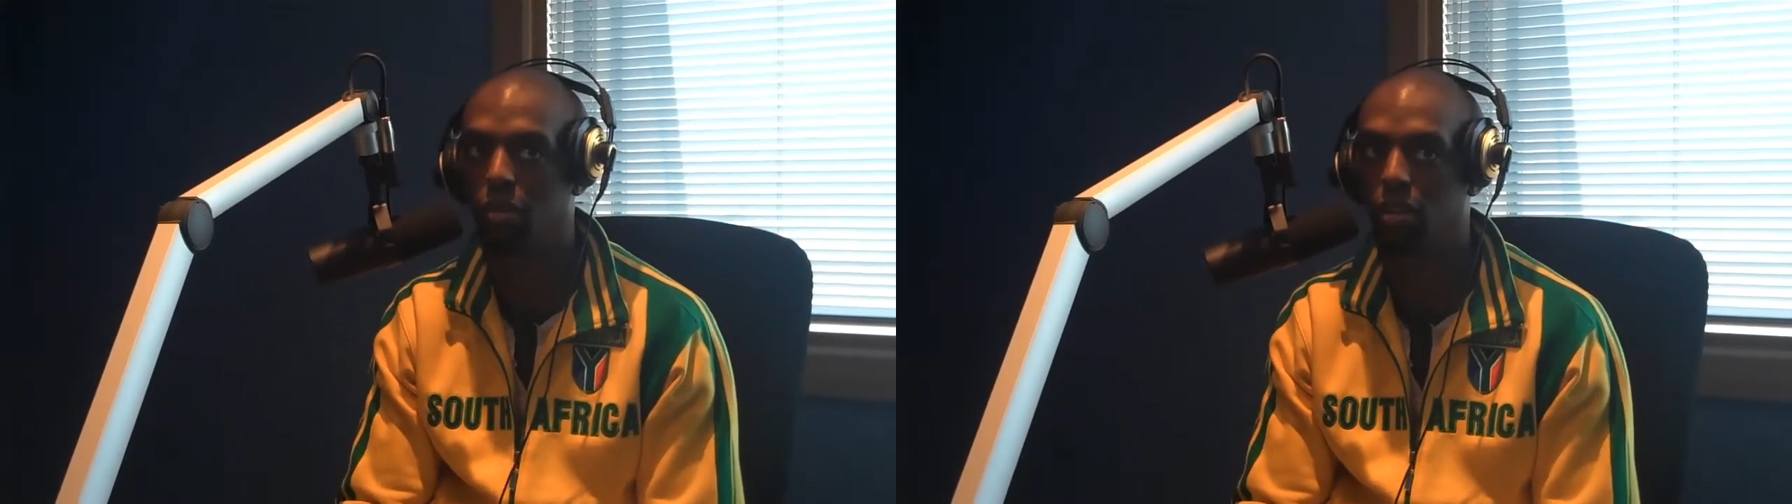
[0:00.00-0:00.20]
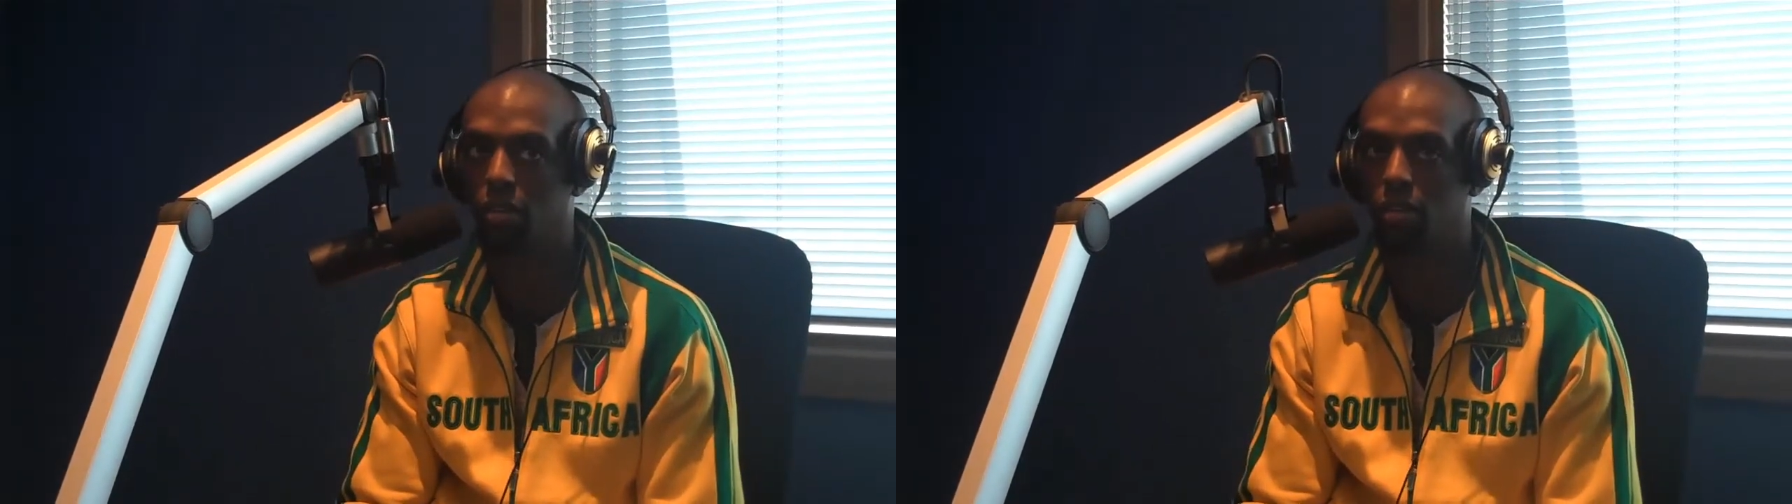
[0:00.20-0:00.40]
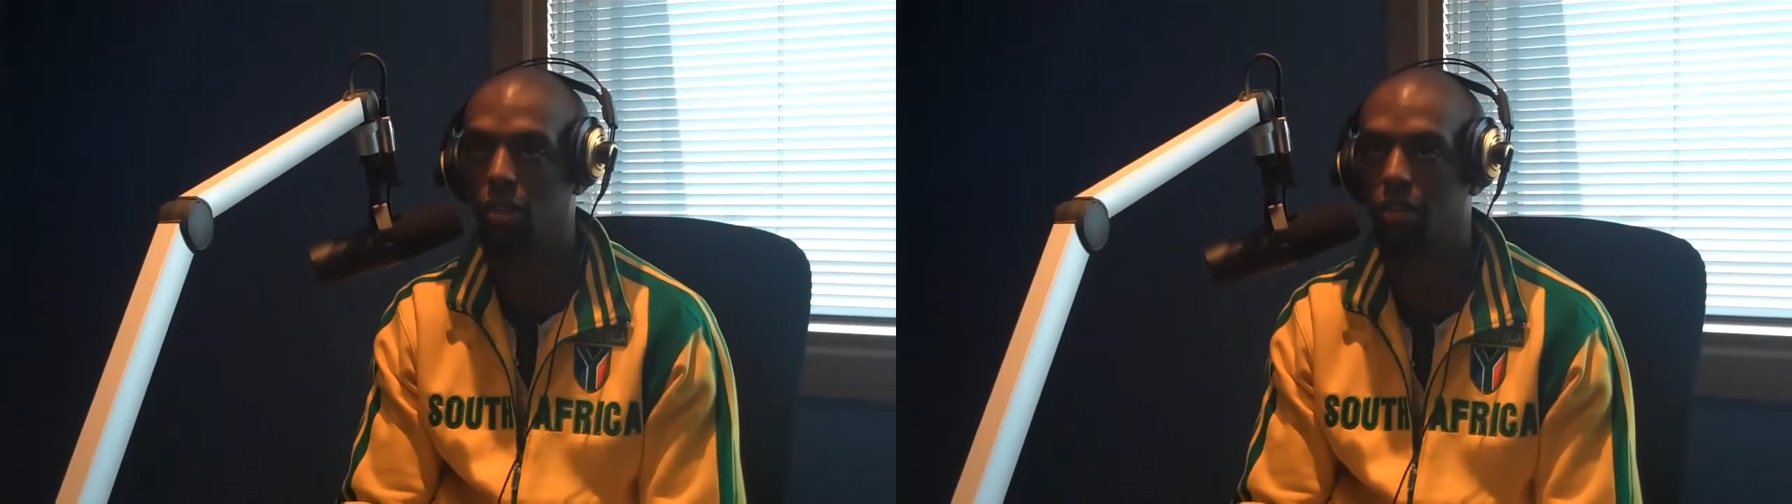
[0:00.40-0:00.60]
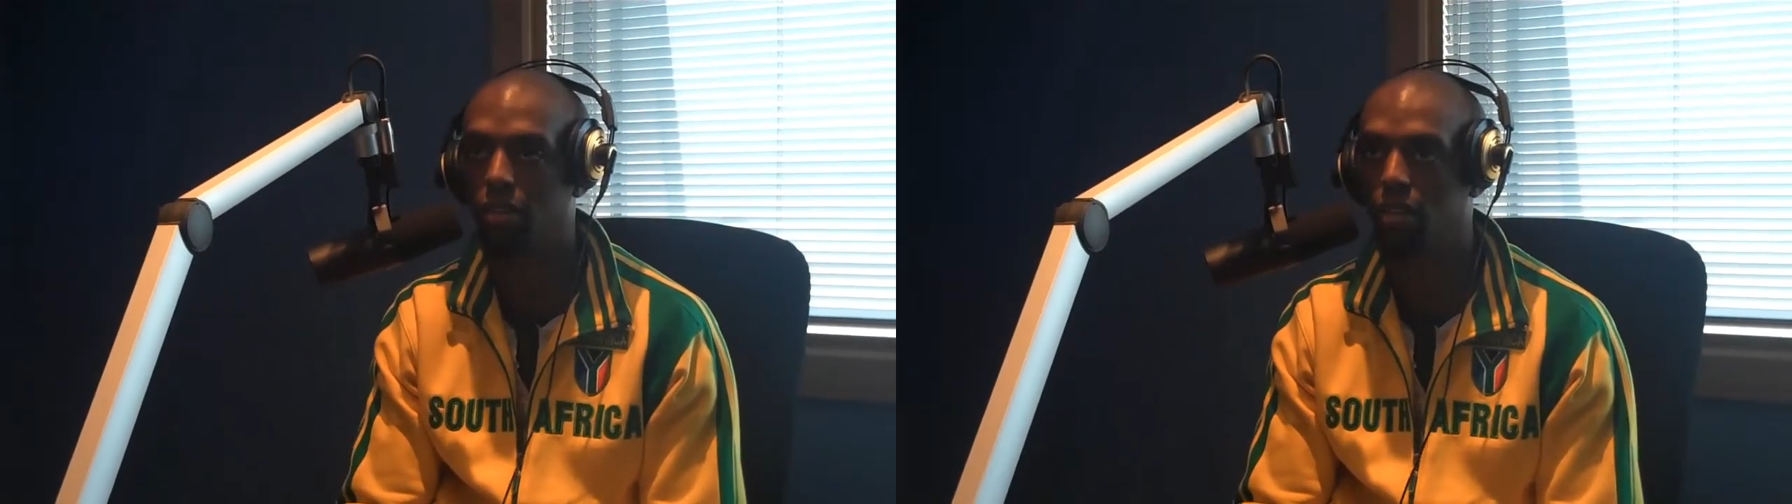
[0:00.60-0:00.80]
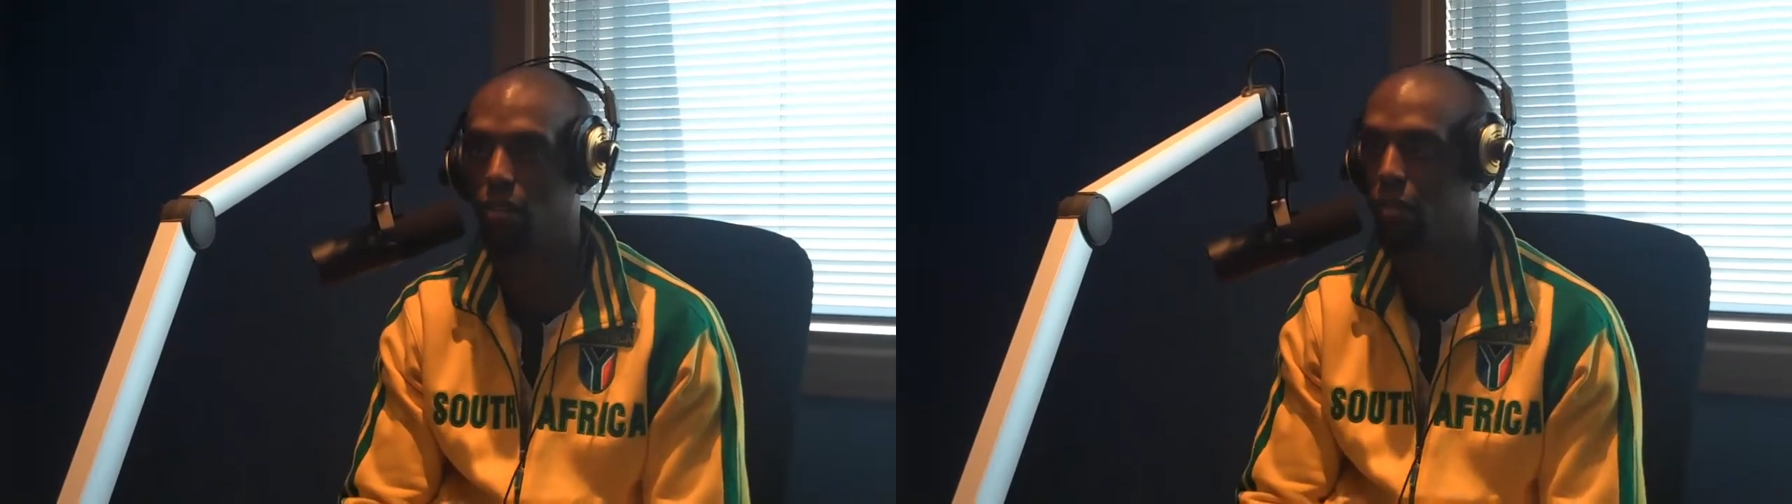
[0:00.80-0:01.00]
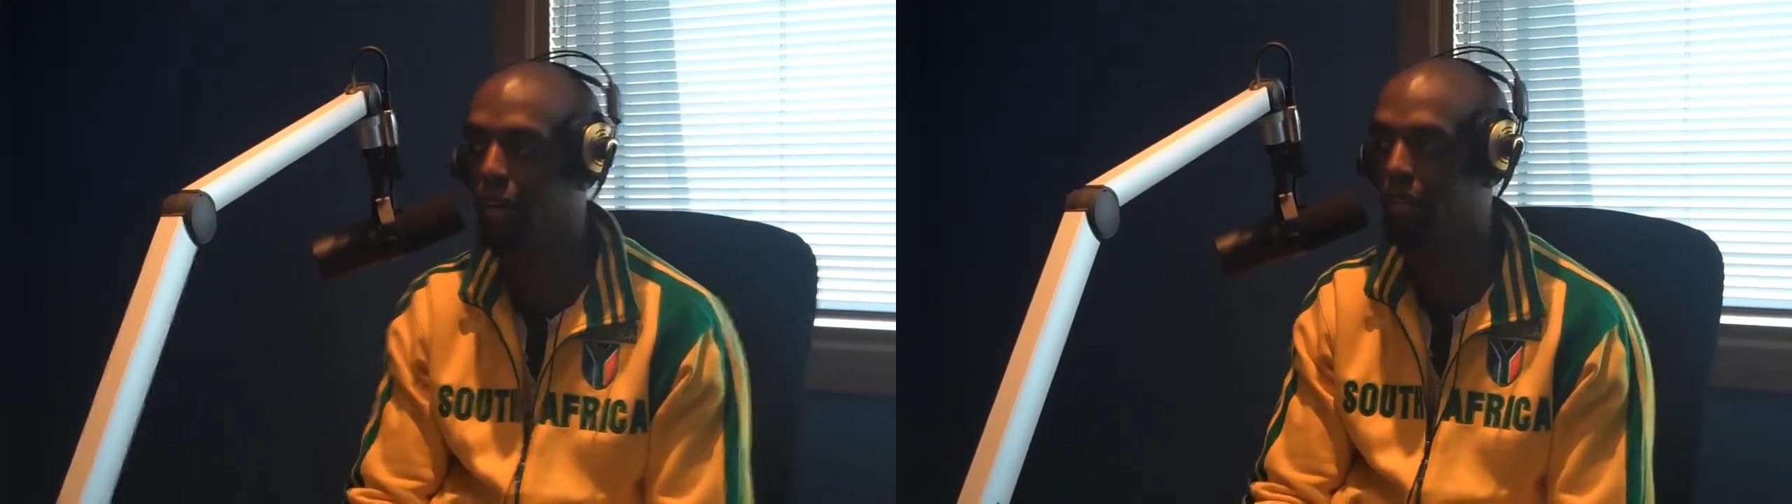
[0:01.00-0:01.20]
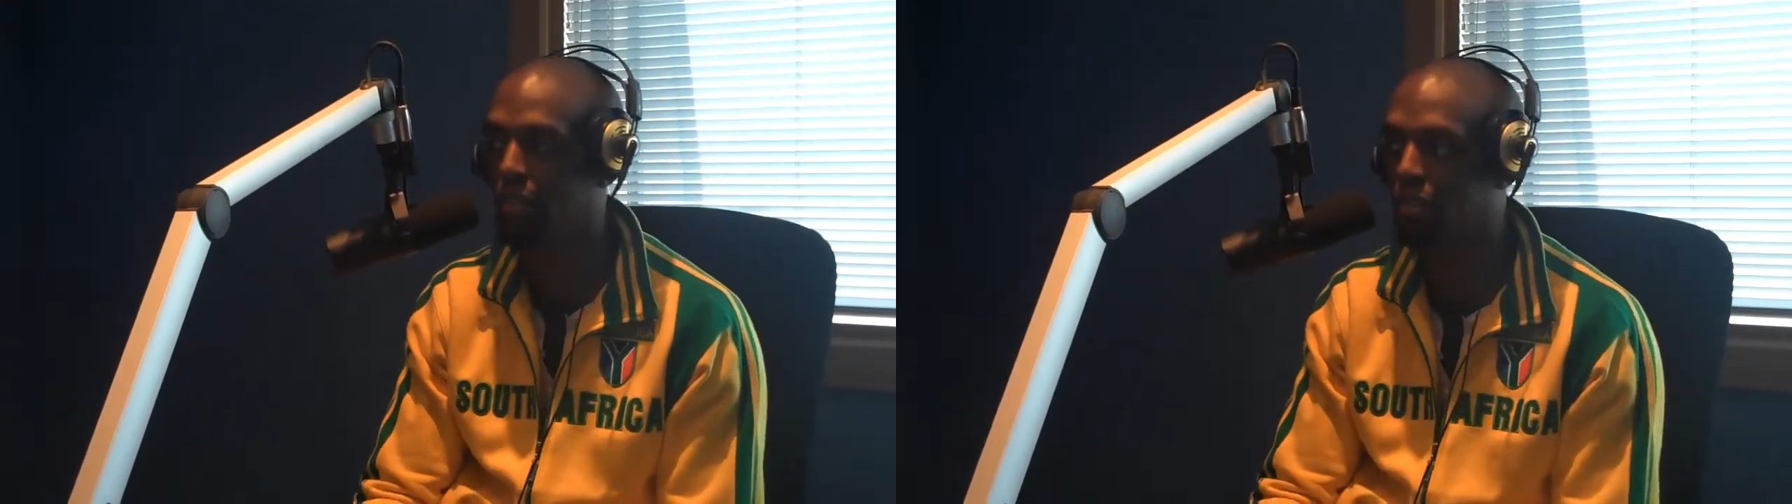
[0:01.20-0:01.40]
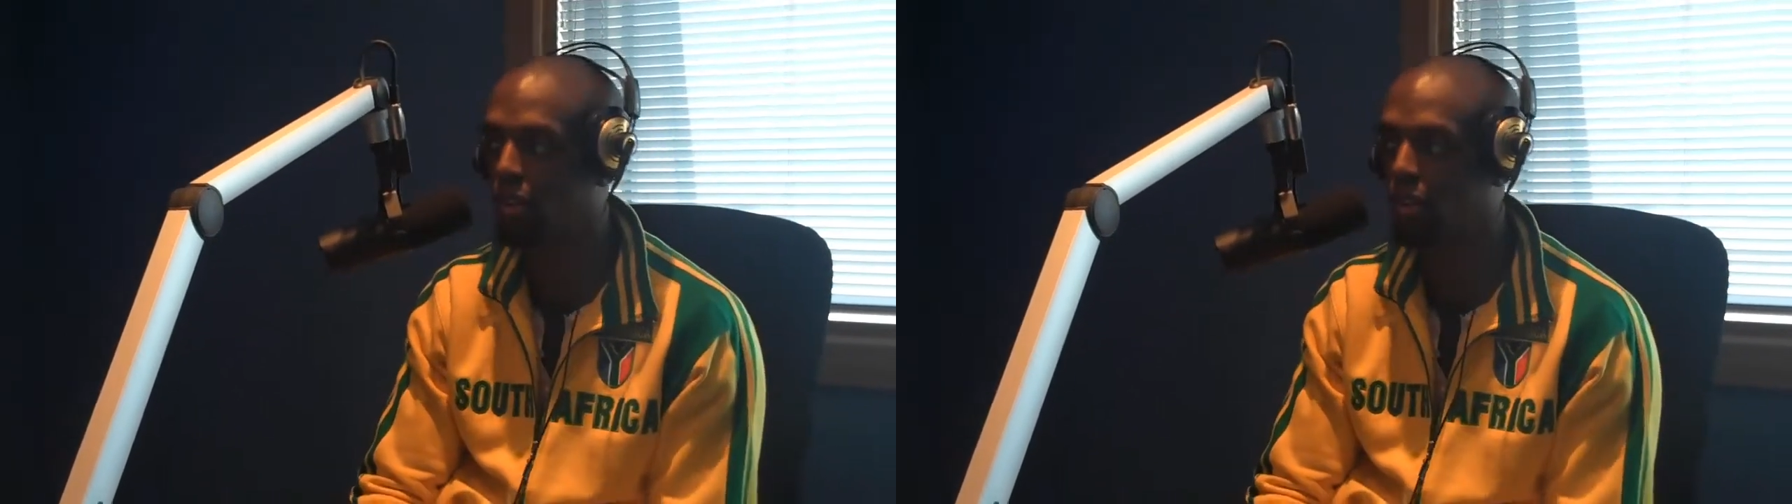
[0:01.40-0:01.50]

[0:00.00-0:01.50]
blood of Christ that unites us